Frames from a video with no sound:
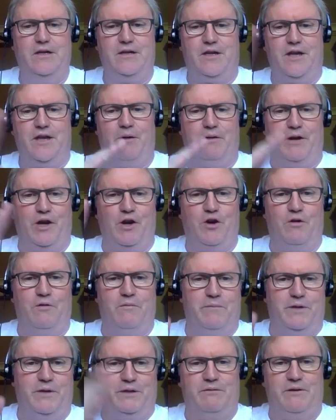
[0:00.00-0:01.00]
going
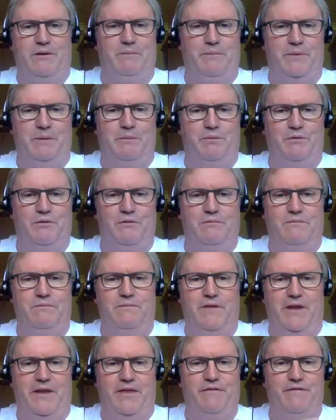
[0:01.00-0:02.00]
on between people.
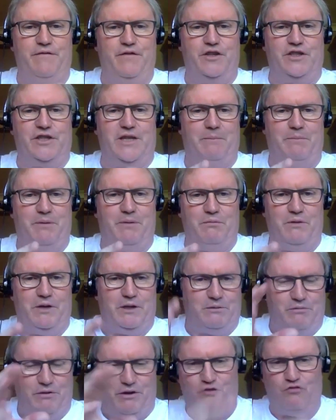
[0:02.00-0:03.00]
In the first couple of
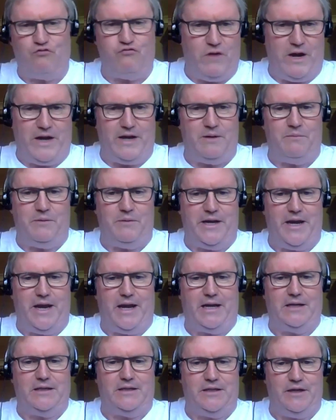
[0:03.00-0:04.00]
weeks were incredibly
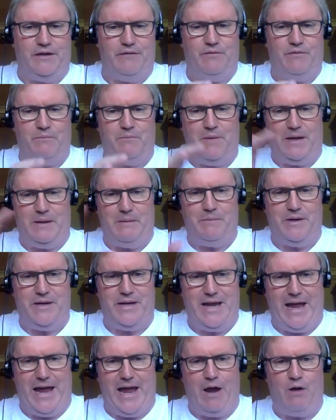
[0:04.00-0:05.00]
negative, and maybe
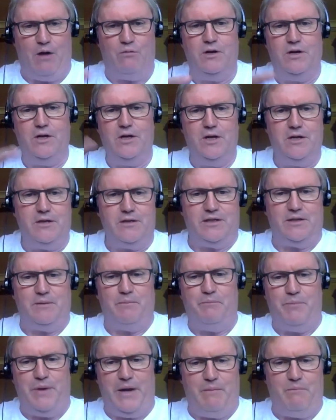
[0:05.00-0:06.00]
now there's
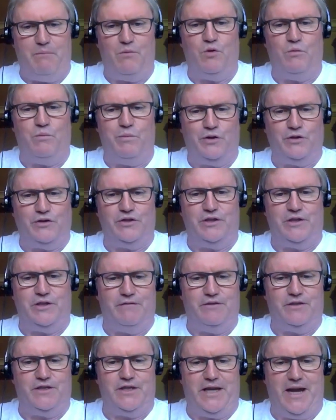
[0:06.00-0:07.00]
a bit more
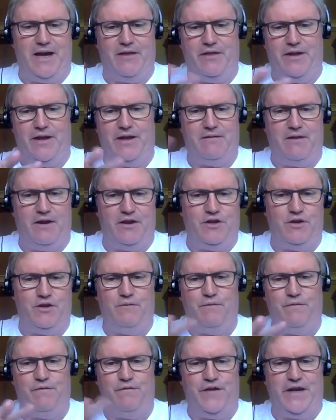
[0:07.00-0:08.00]
positivity out there. Are
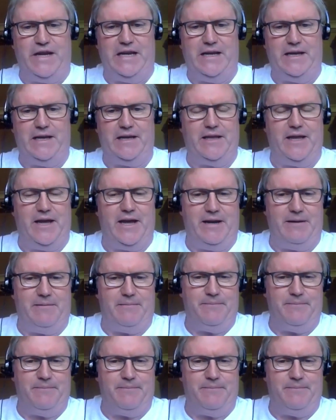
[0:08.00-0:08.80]
you feeling that?